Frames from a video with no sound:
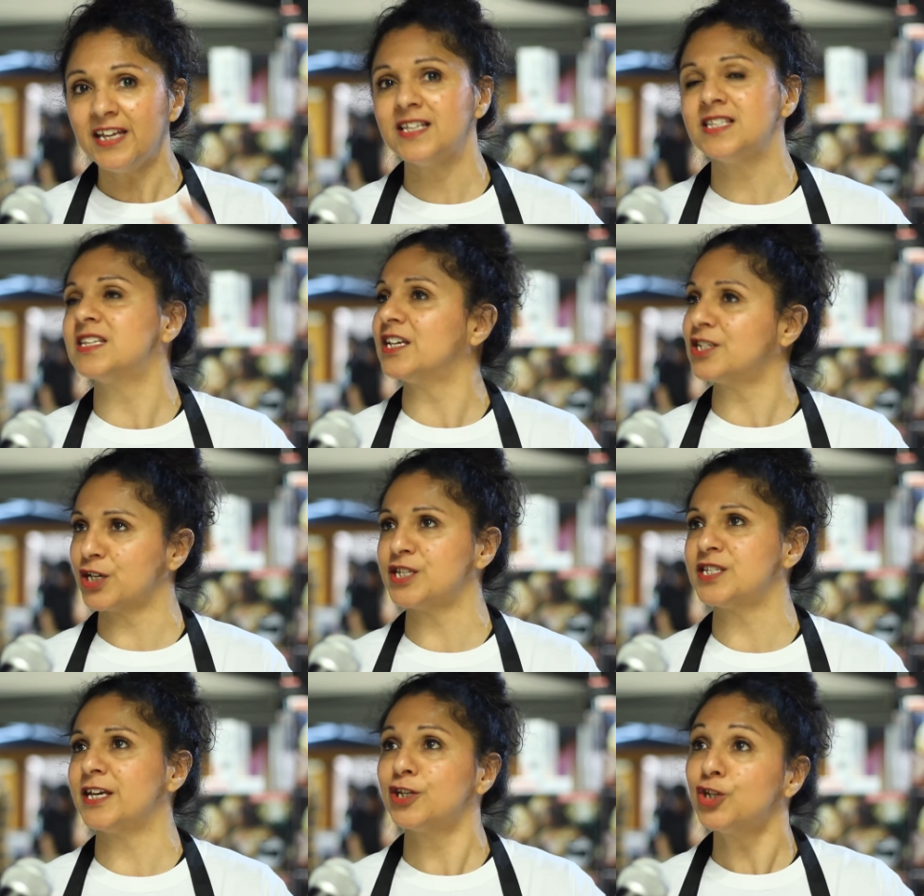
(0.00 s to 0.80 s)
is, as
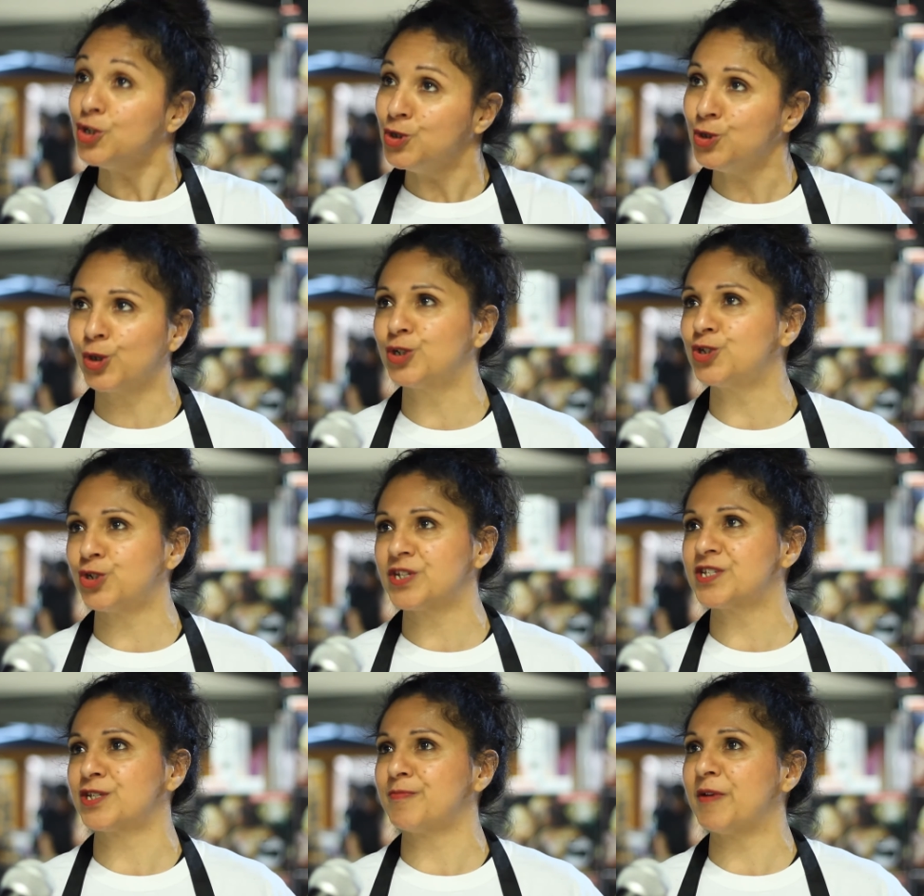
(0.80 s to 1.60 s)
I said, not
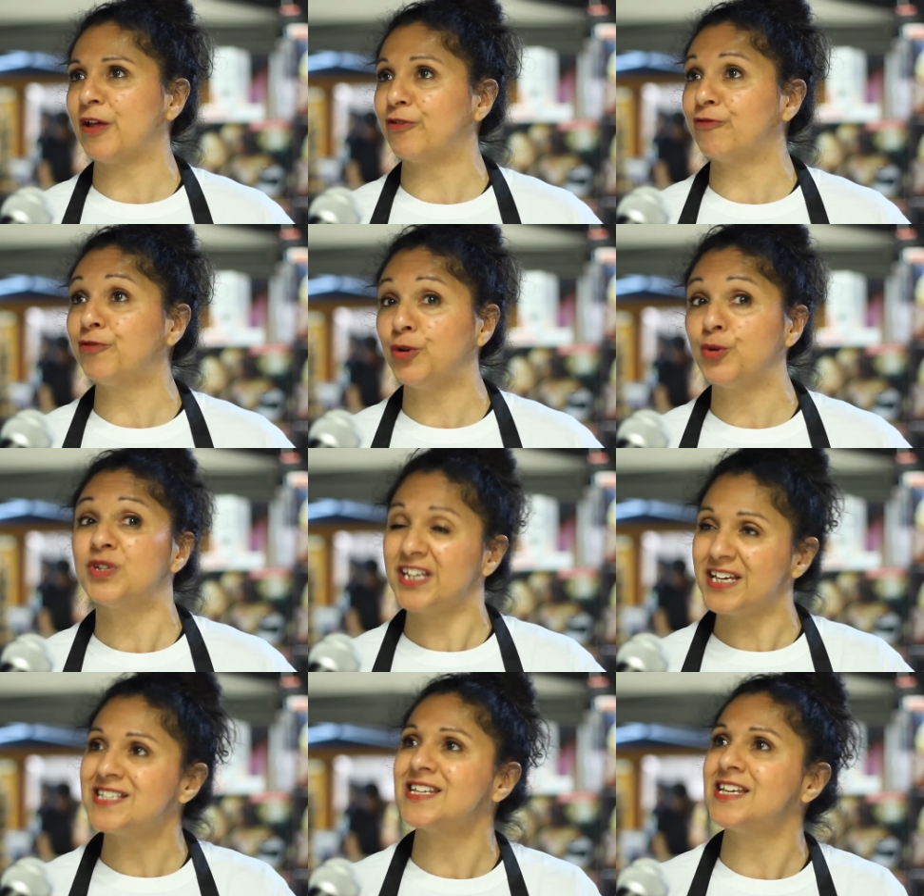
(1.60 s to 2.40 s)
just about the
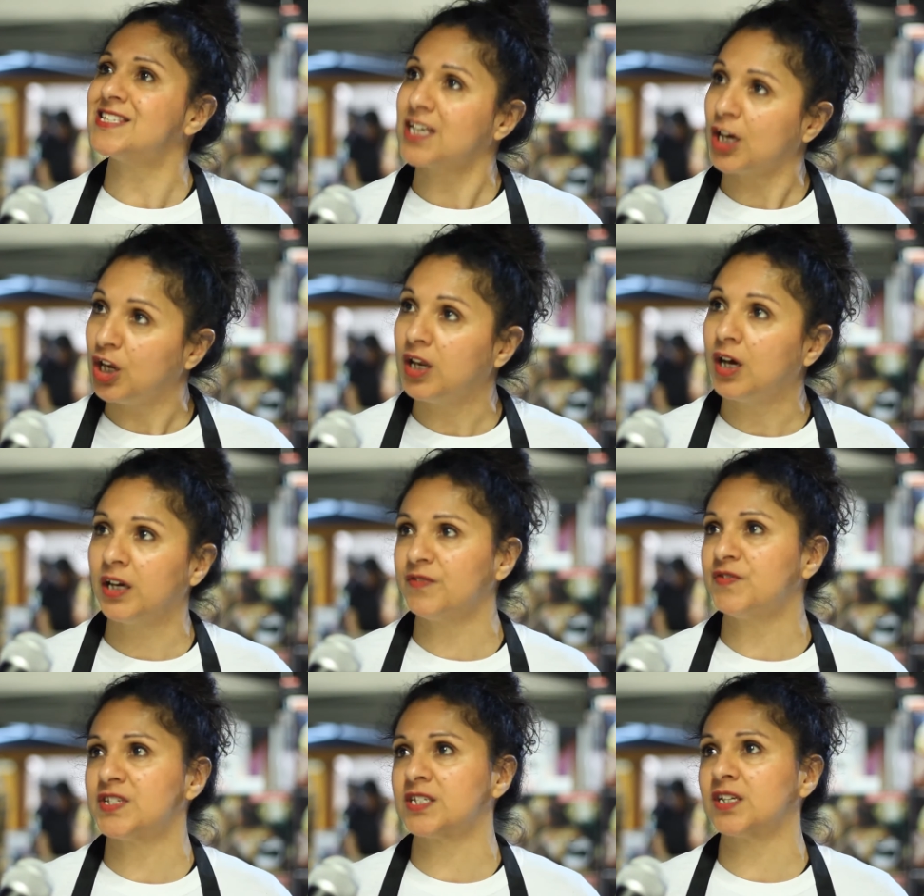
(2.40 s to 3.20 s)
food, it is a
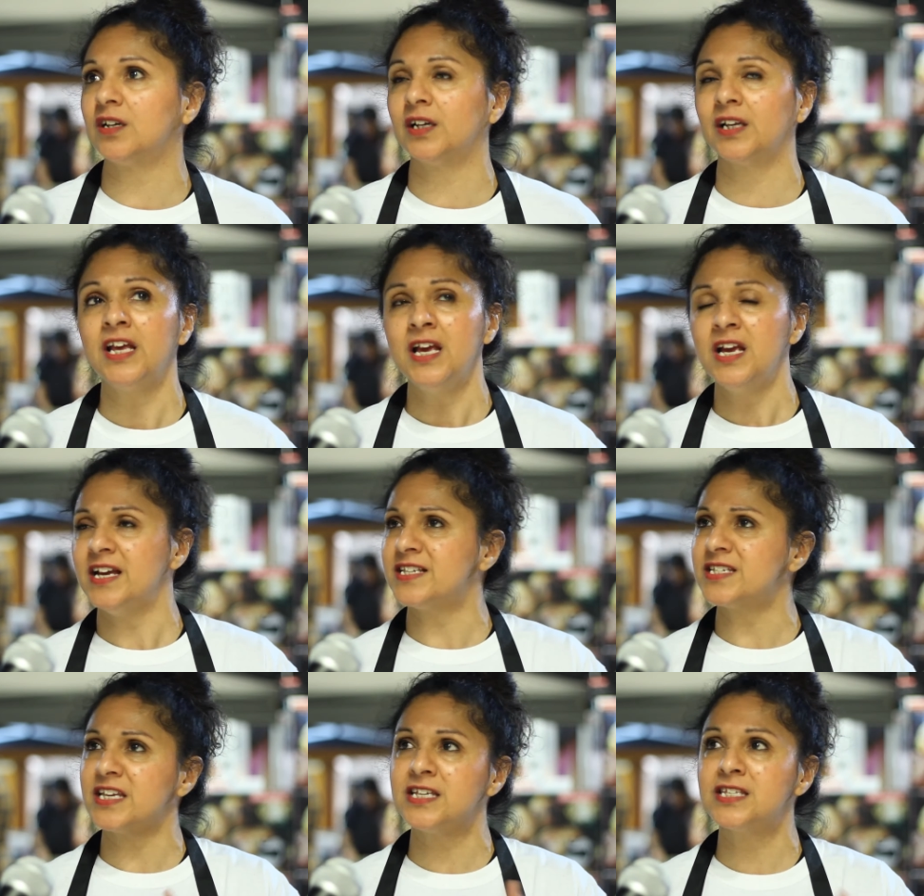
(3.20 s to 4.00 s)
lifestyle.
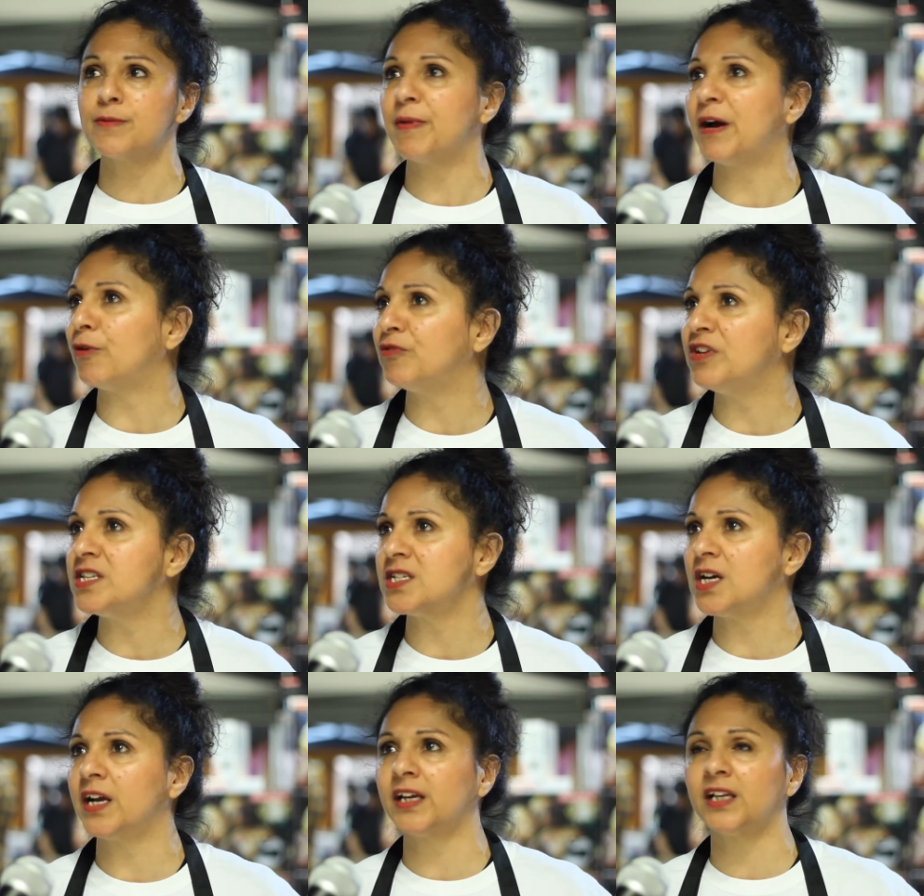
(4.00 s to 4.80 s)
It is about
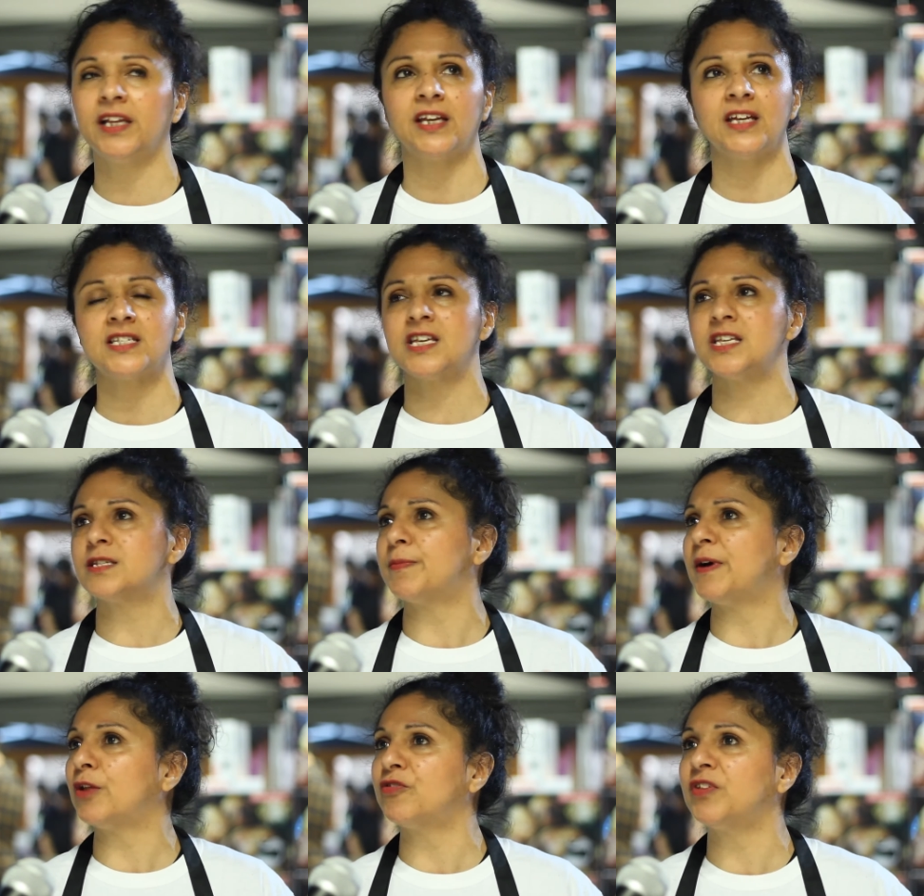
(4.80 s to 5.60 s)
recycling. It is
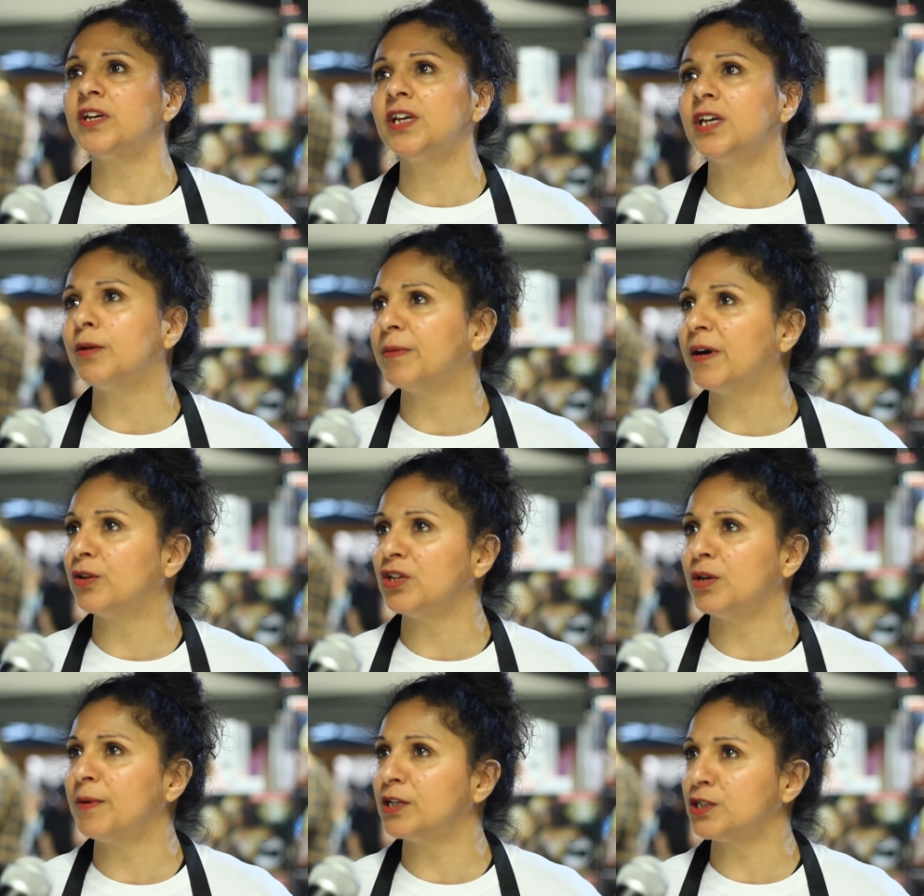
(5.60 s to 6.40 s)
about thinking
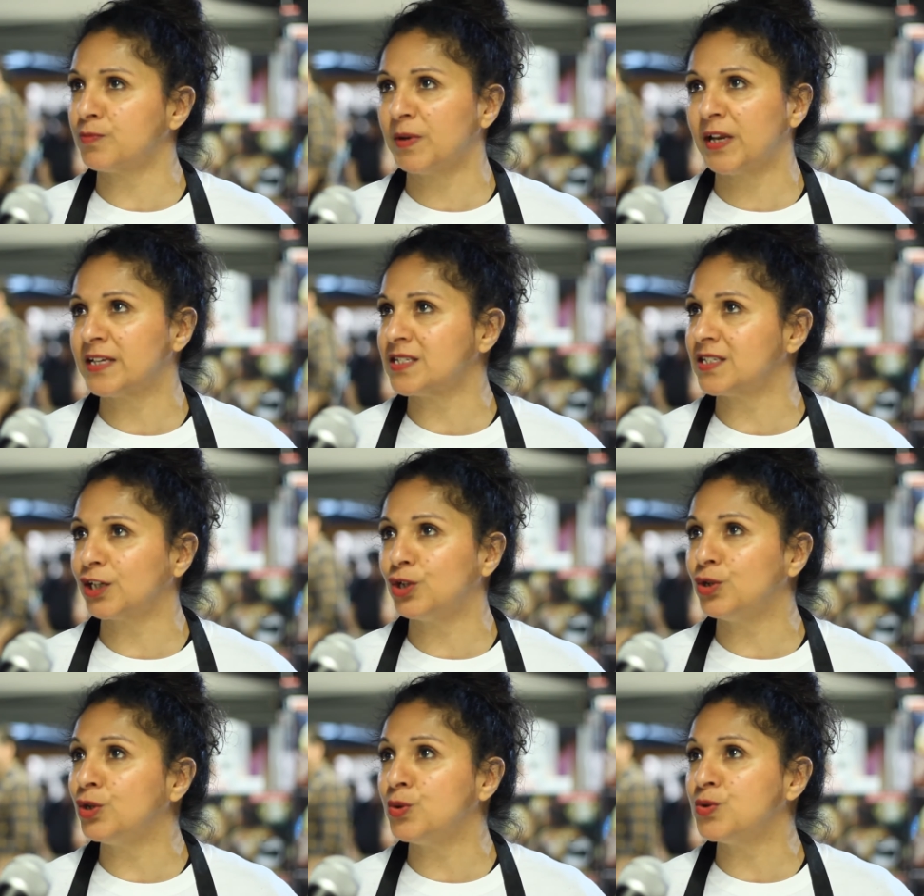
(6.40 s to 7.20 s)
about the amount of
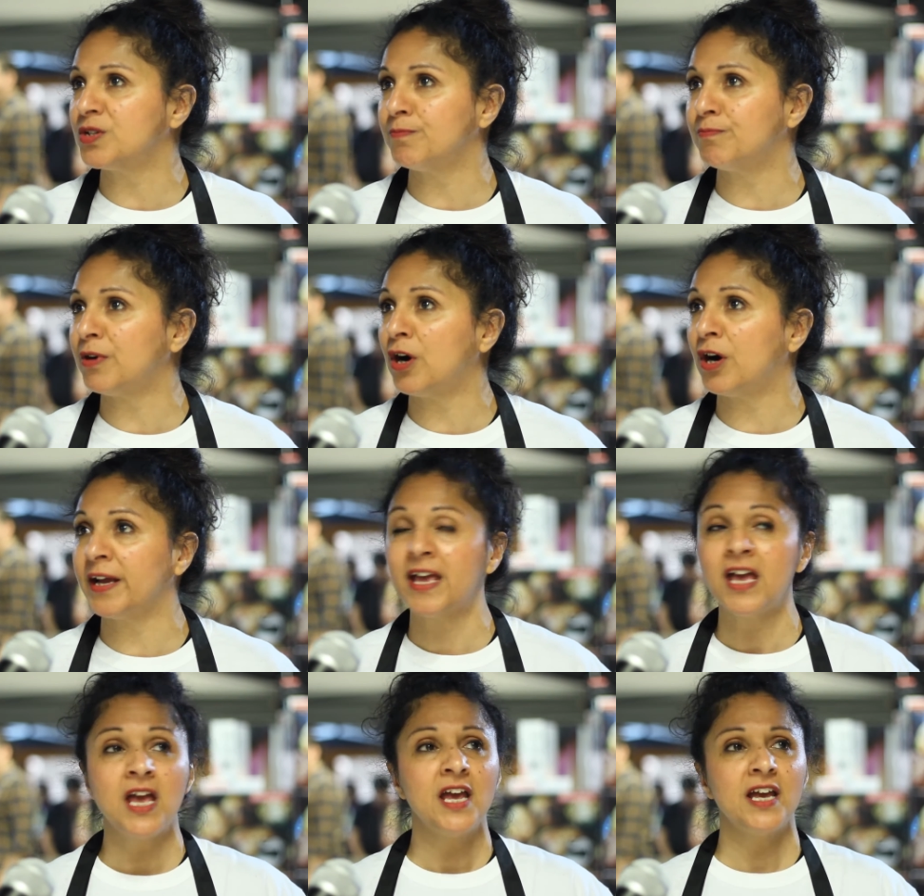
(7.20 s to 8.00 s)
plastic you use and buy.